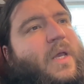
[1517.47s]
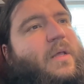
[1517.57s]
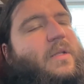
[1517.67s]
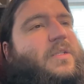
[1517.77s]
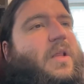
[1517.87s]

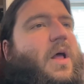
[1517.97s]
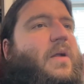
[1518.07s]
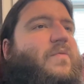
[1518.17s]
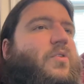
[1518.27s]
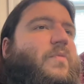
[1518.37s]
There's a
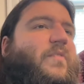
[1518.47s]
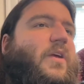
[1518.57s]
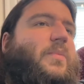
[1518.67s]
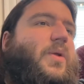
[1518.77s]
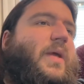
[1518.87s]
lot of room for
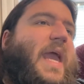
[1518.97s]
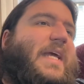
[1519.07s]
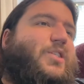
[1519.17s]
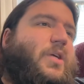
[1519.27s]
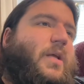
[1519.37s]

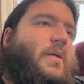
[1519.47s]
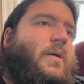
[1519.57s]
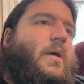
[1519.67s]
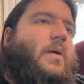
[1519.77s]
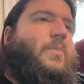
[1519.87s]
communication
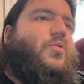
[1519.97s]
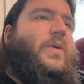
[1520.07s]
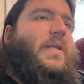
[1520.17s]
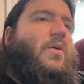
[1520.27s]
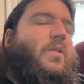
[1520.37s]

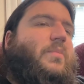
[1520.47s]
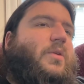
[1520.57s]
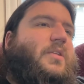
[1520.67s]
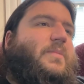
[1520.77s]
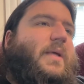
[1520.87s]
between
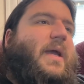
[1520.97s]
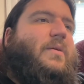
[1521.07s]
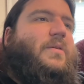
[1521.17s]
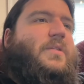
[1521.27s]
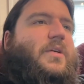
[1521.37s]
neoliberalism and
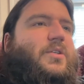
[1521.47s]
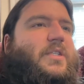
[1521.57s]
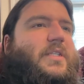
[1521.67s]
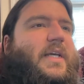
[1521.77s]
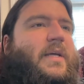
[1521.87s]

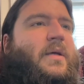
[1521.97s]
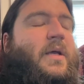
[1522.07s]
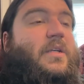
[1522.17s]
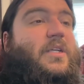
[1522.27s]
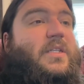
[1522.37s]
counterinsurgency,
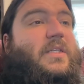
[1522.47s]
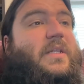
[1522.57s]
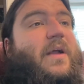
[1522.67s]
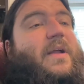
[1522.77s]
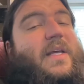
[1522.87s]
just as
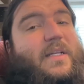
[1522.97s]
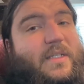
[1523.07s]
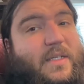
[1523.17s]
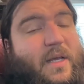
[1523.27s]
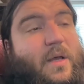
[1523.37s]
there
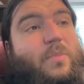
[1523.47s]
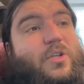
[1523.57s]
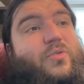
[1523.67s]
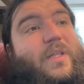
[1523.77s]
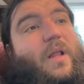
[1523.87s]
is
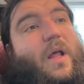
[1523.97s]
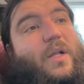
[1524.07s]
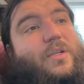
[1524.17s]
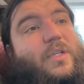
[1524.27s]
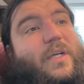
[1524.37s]
between the
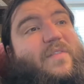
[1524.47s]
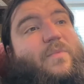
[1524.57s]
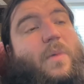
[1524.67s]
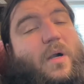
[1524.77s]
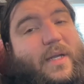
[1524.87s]
logic
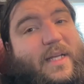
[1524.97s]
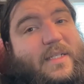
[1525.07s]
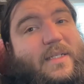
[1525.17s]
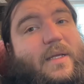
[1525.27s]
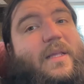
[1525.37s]
of
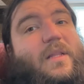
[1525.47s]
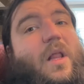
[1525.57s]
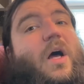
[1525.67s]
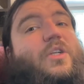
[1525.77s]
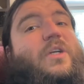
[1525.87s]
markets and the
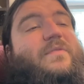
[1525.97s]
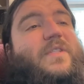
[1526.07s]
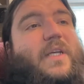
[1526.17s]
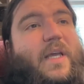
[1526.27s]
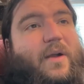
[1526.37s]
logic of
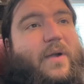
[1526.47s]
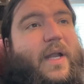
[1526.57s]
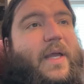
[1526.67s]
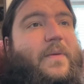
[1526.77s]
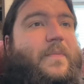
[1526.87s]
security.